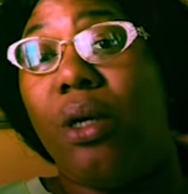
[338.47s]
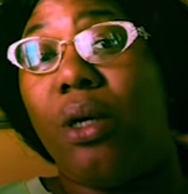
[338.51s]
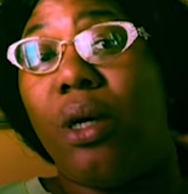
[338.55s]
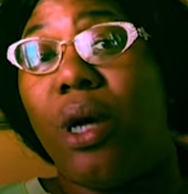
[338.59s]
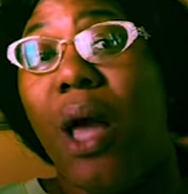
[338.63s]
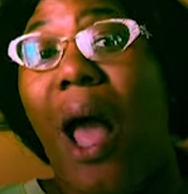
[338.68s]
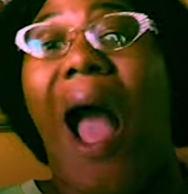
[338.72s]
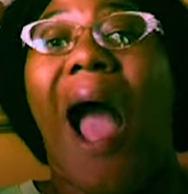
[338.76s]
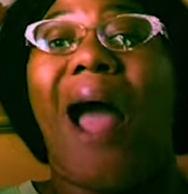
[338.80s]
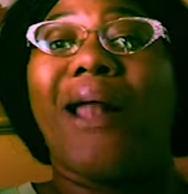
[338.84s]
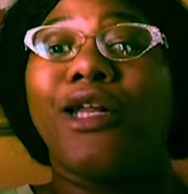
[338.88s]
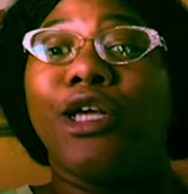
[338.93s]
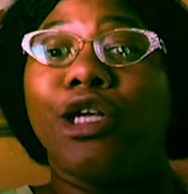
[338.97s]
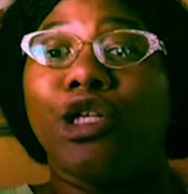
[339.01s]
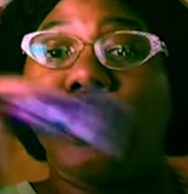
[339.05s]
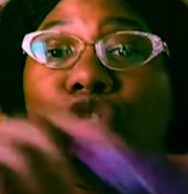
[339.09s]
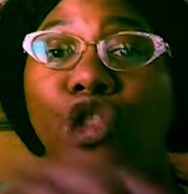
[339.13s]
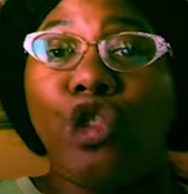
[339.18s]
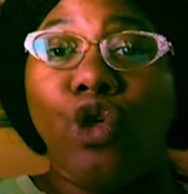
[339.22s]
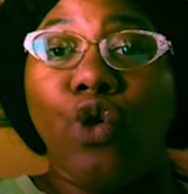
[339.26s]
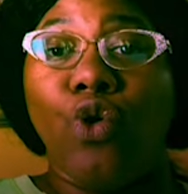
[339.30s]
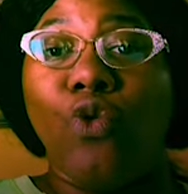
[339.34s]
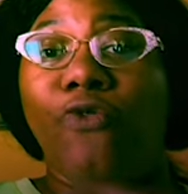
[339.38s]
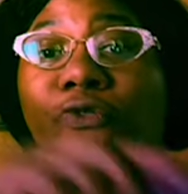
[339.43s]
how to
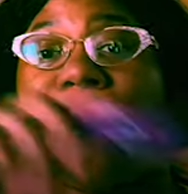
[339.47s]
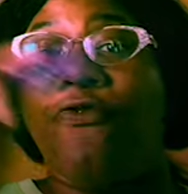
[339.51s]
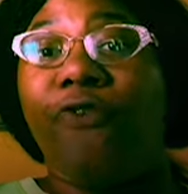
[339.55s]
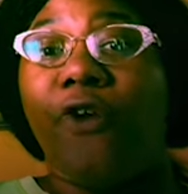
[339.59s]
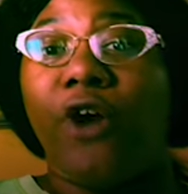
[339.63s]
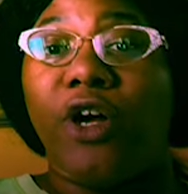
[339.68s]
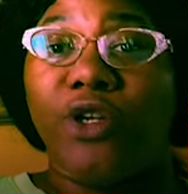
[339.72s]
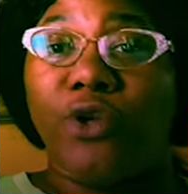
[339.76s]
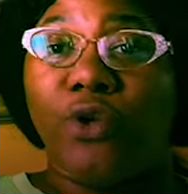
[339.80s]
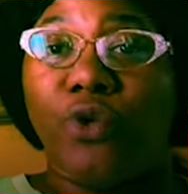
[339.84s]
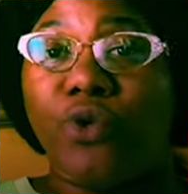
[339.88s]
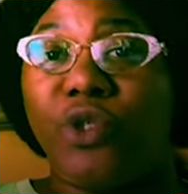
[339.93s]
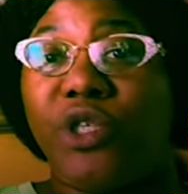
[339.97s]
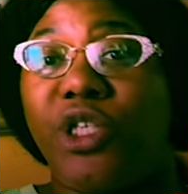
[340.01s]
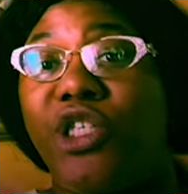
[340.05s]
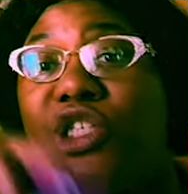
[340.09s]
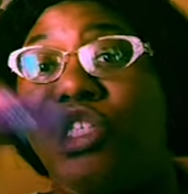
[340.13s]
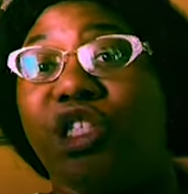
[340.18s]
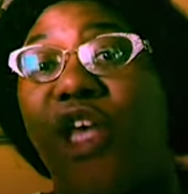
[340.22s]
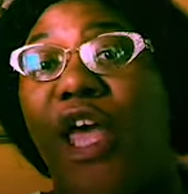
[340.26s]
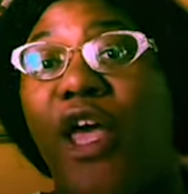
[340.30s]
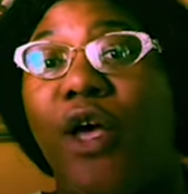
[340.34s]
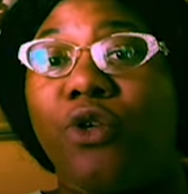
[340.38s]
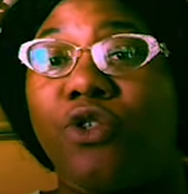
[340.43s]
do funnels and
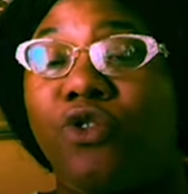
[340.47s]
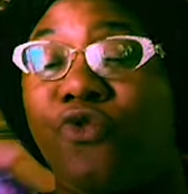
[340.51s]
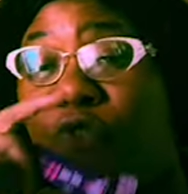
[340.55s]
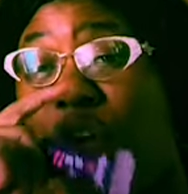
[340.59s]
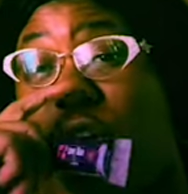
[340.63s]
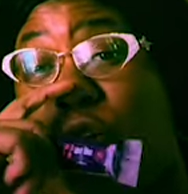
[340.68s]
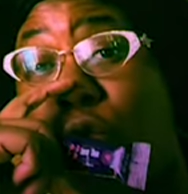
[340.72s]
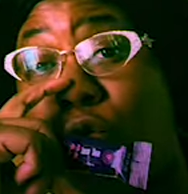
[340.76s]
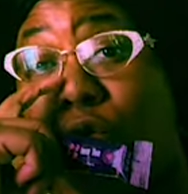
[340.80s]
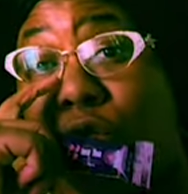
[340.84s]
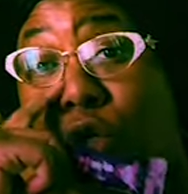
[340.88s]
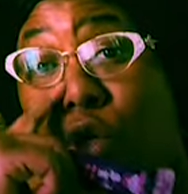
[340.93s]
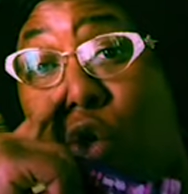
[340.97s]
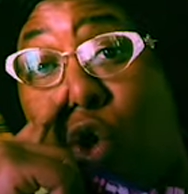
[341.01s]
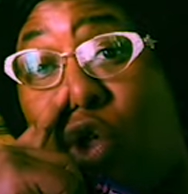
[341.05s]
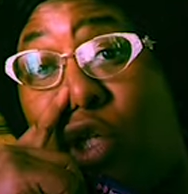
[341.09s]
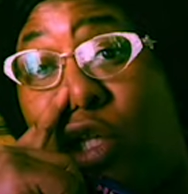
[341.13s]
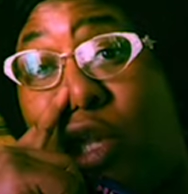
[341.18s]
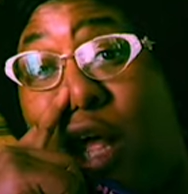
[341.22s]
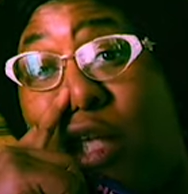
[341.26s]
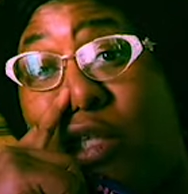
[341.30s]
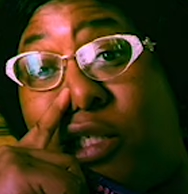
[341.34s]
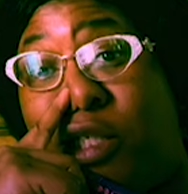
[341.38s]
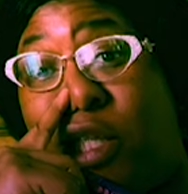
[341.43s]
sales funnels and all of
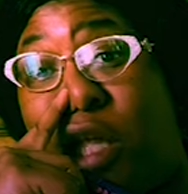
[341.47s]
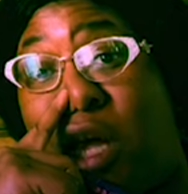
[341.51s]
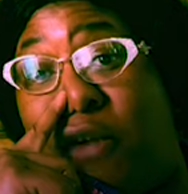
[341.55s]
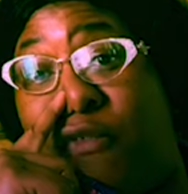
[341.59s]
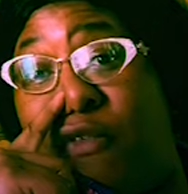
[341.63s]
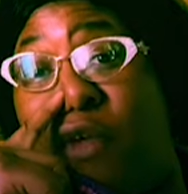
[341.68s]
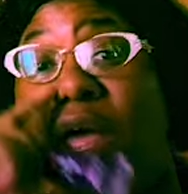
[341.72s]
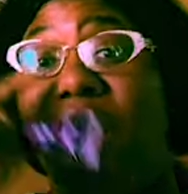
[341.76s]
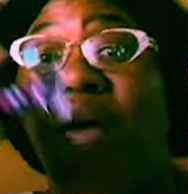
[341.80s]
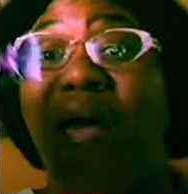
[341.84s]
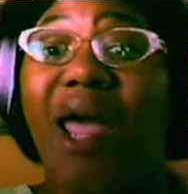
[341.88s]
that stuff.